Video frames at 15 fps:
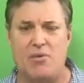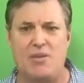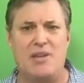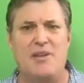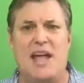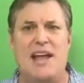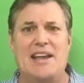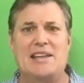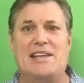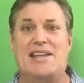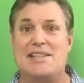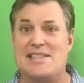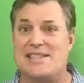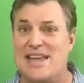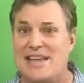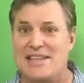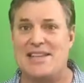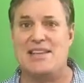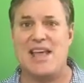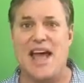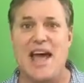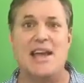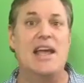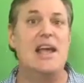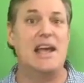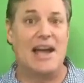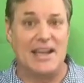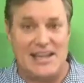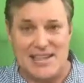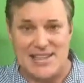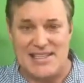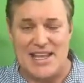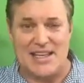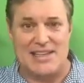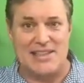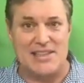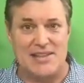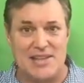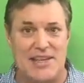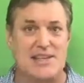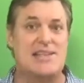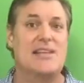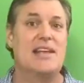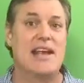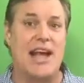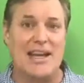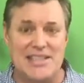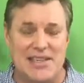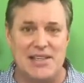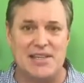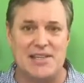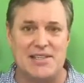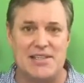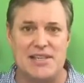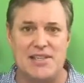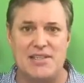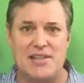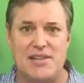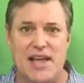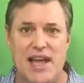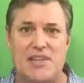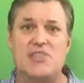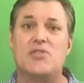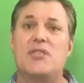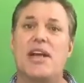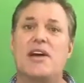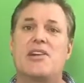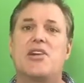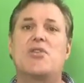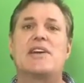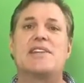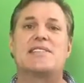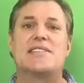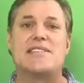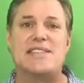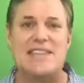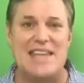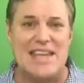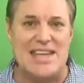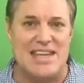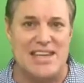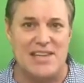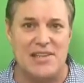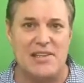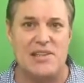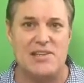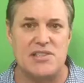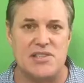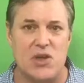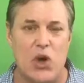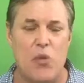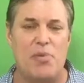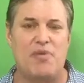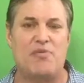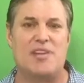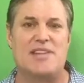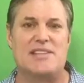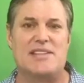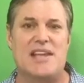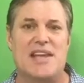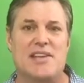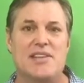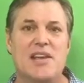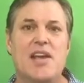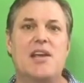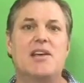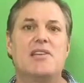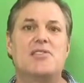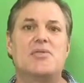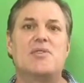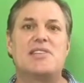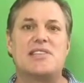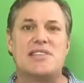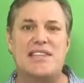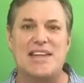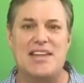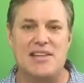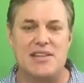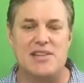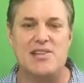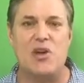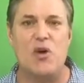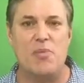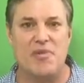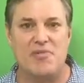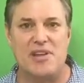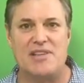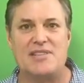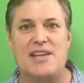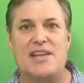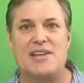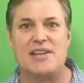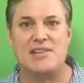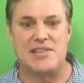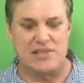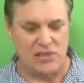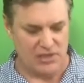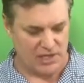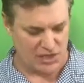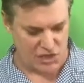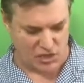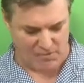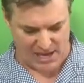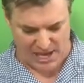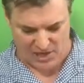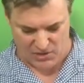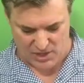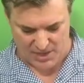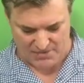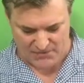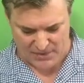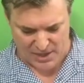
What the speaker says: Well, I didn't consent to that. I consented to this. I didn't consent to that. So now you're exceeding the scope of consent. So exceeding the scope of consent can still get you a battery.